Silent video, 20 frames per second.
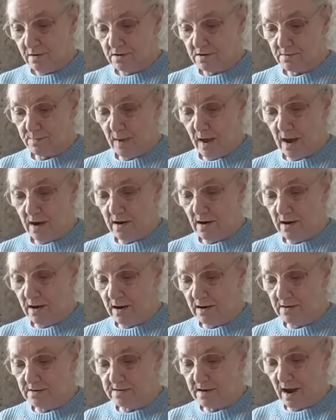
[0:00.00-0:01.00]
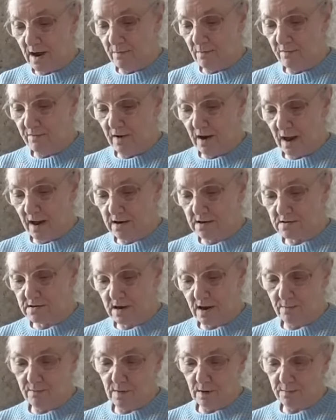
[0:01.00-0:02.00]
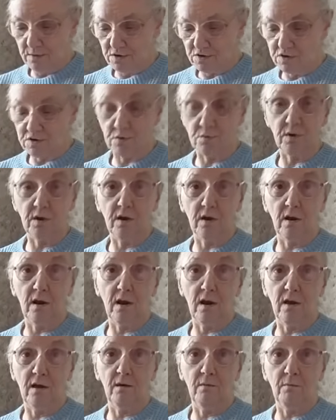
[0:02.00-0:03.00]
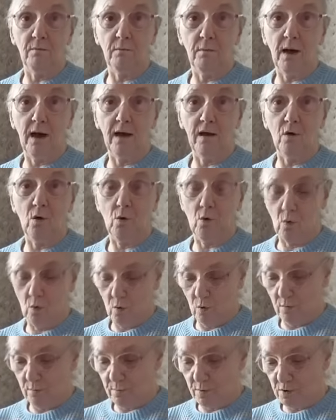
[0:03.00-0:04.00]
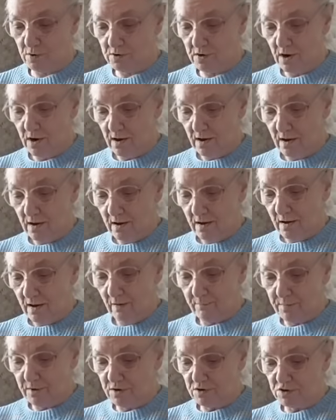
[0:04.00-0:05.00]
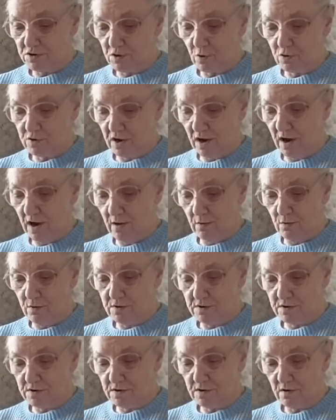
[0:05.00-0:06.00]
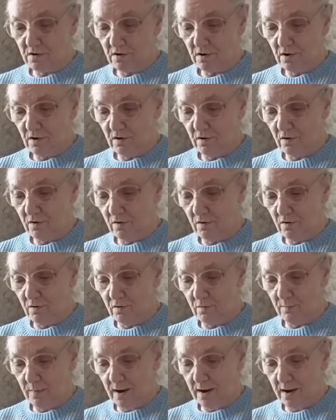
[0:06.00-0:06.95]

Spend a little time of a night time, maybe just doing my own, but I've been sorting out all